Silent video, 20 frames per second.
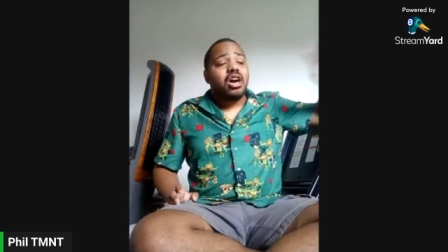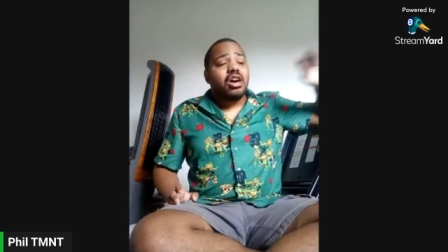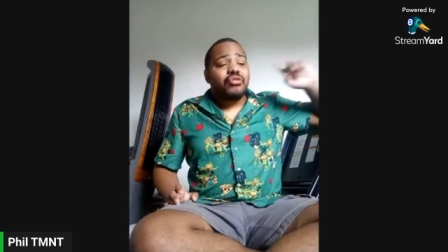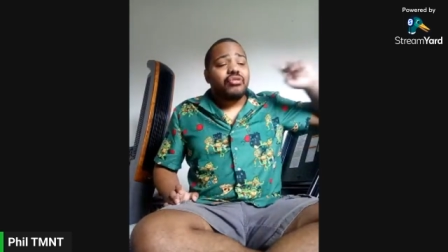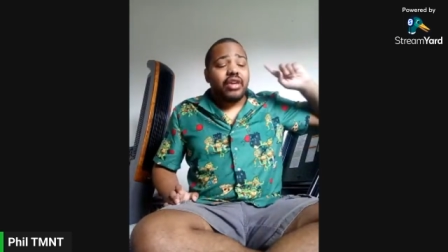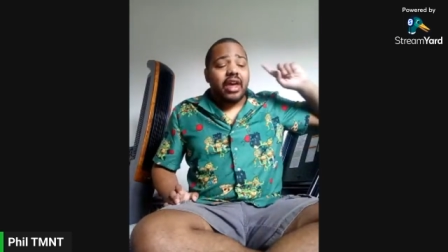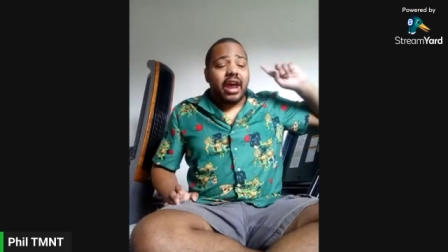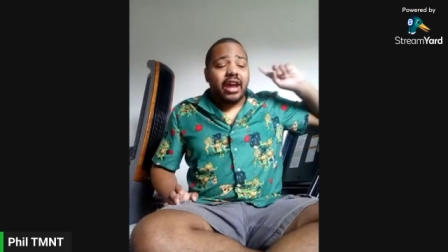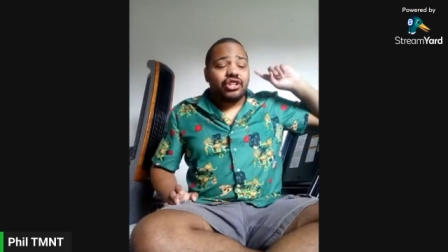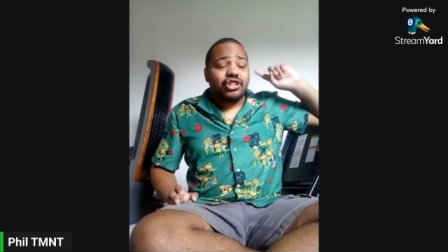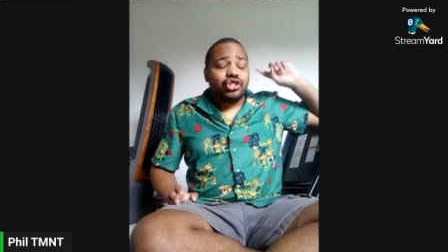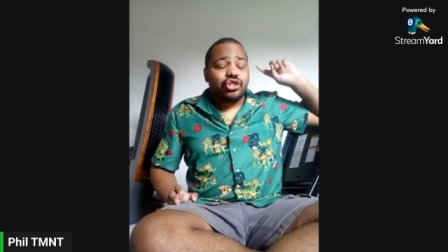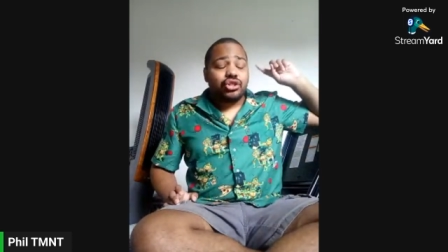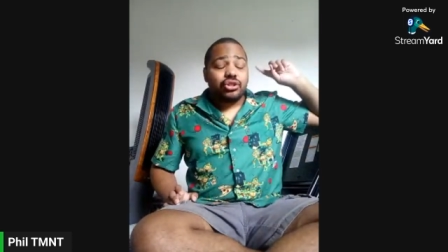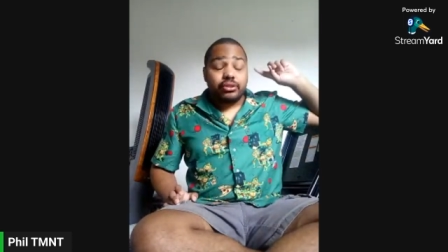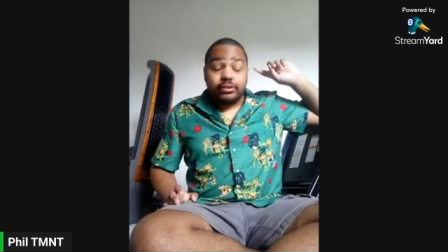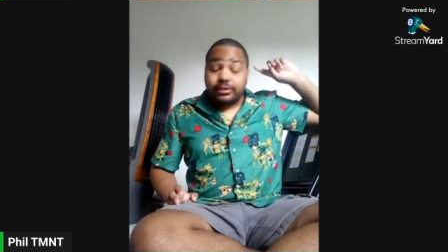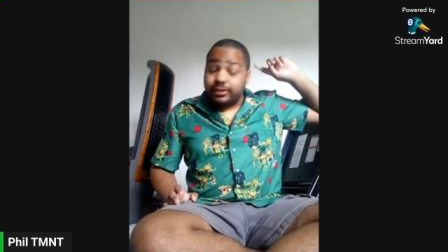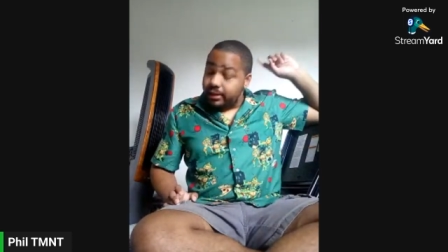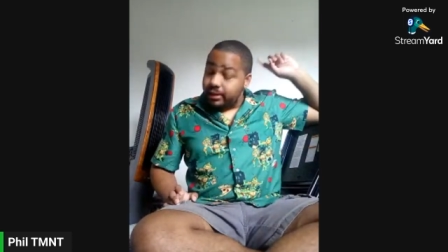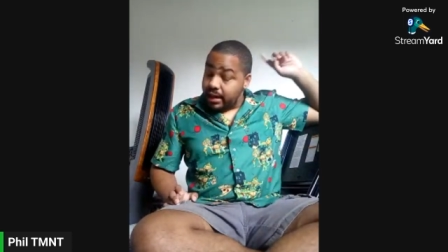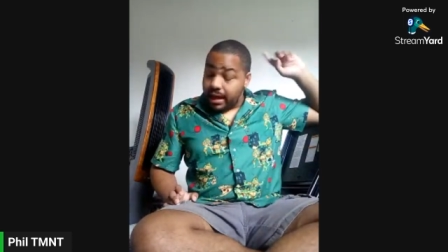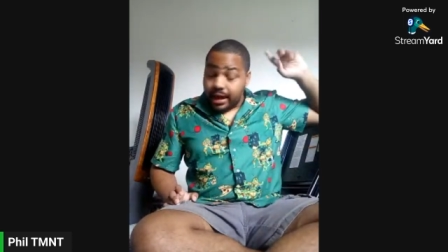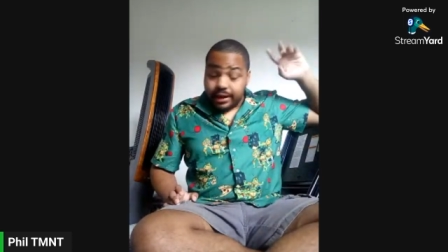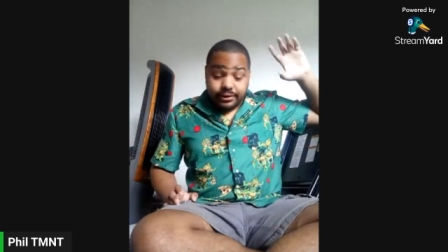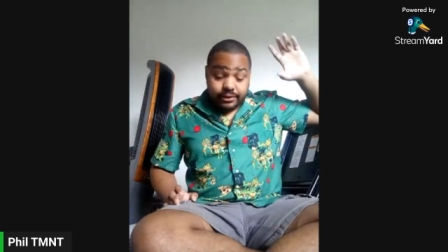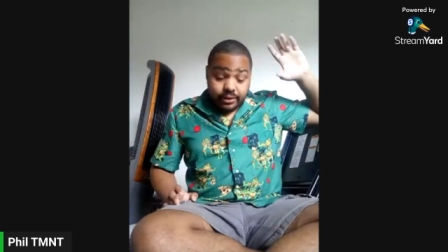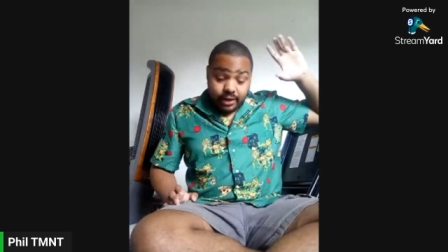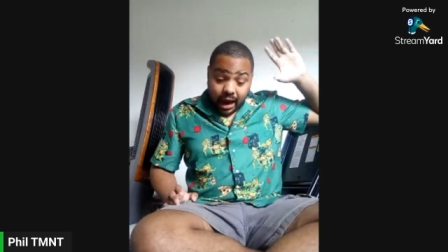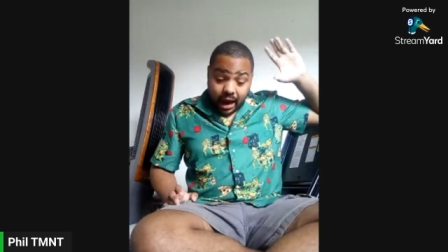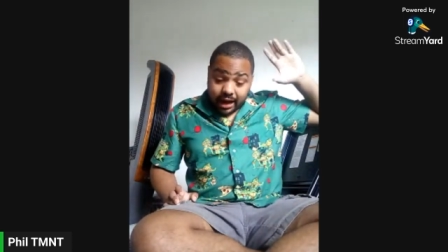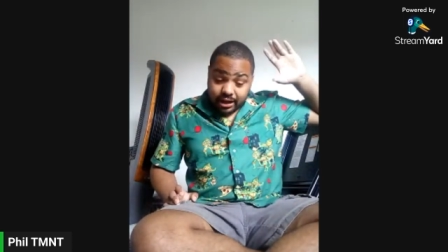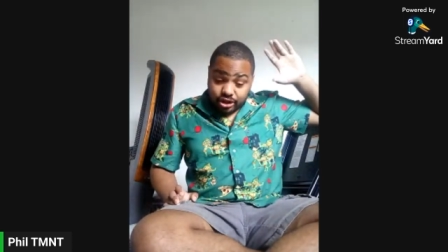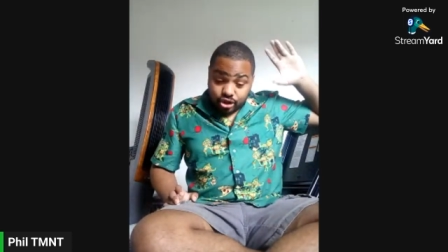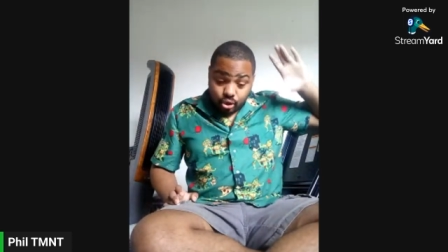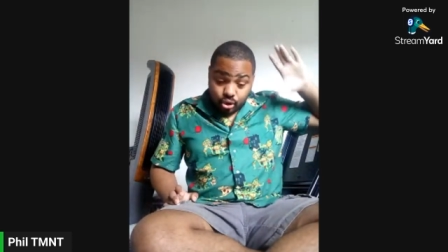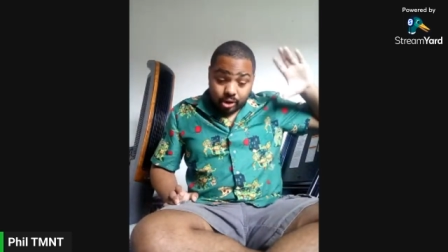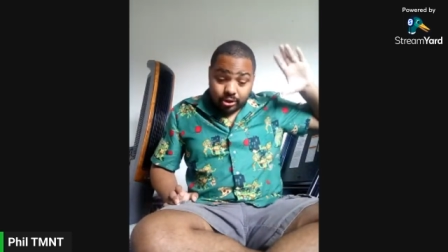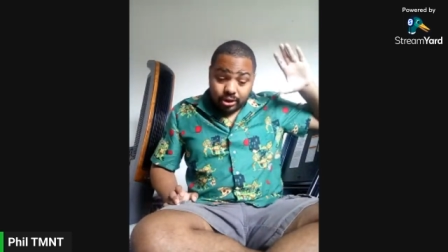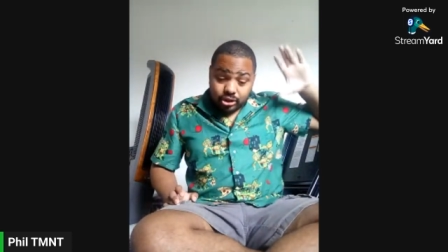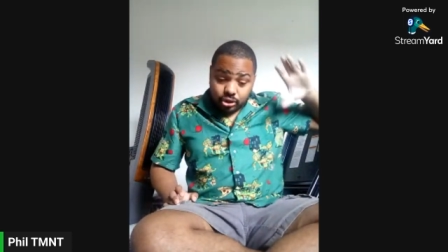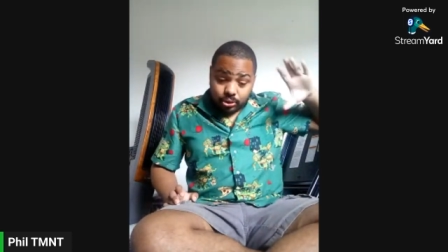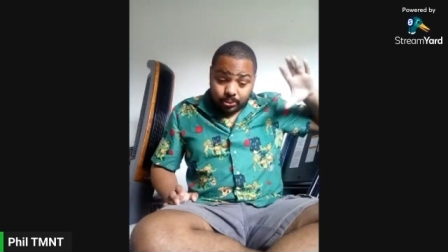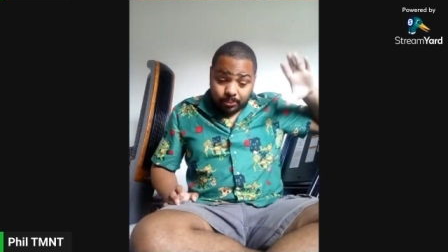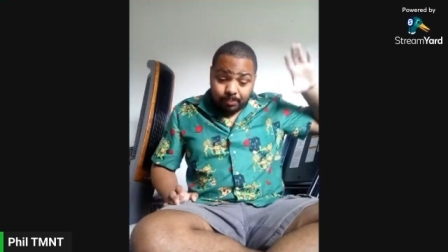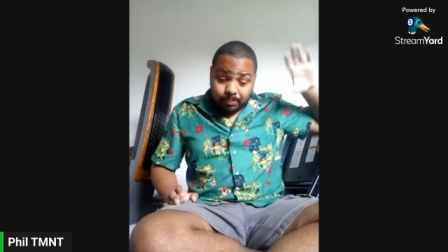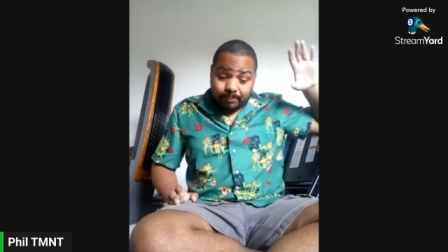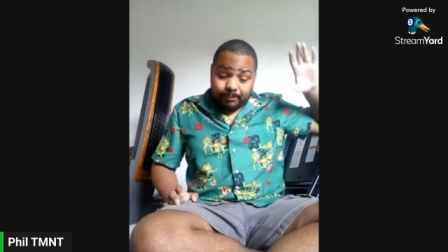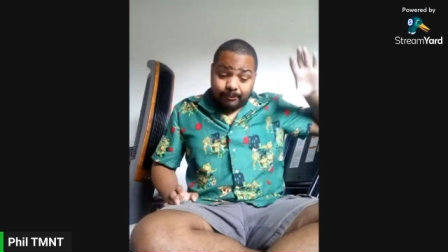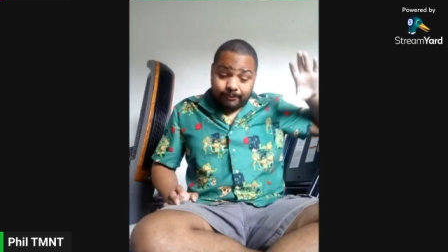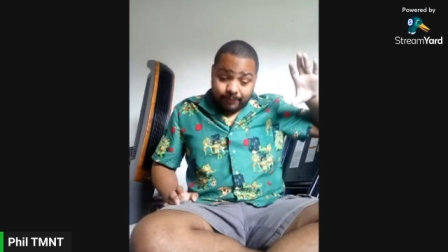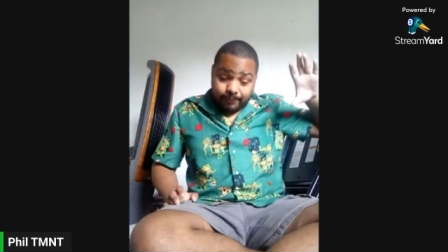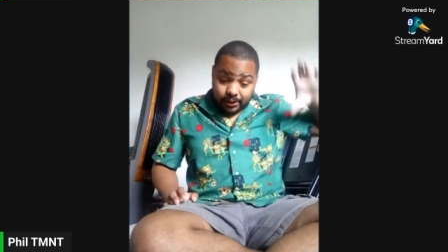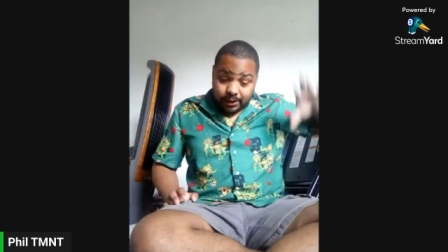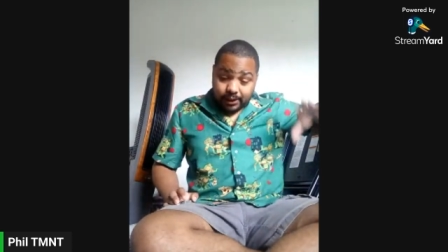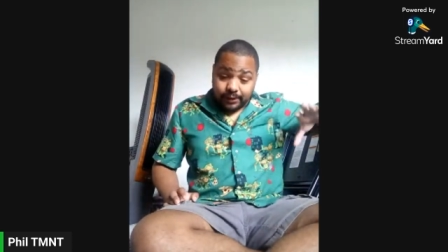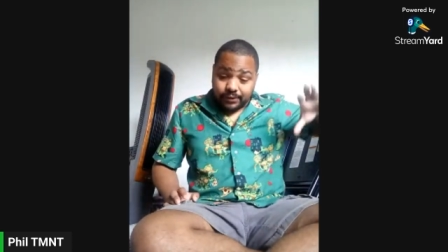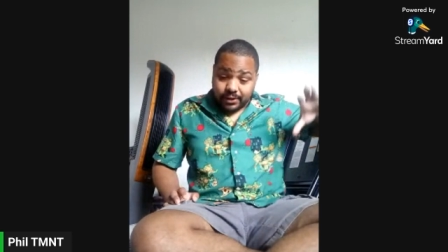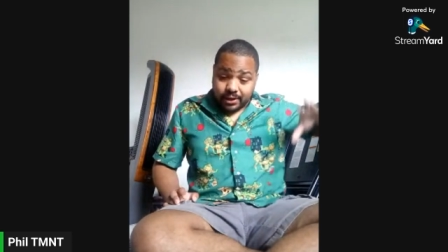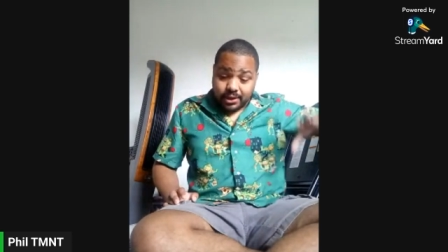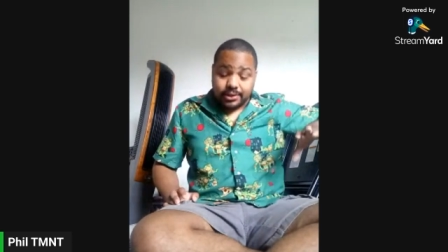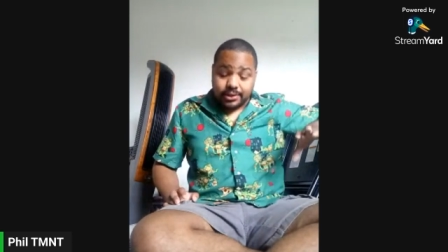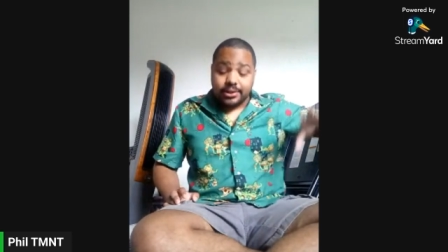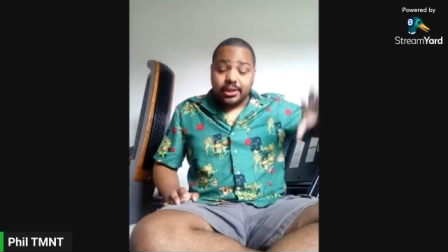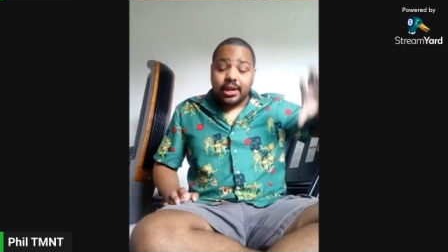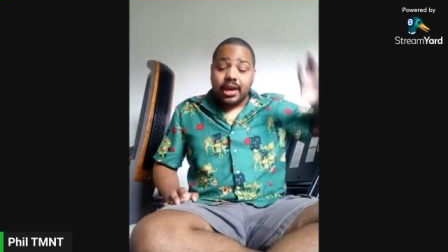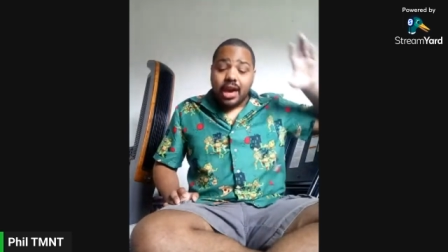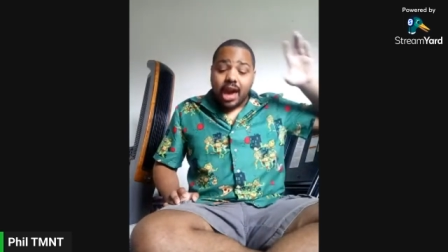that I and I strongly do believe this.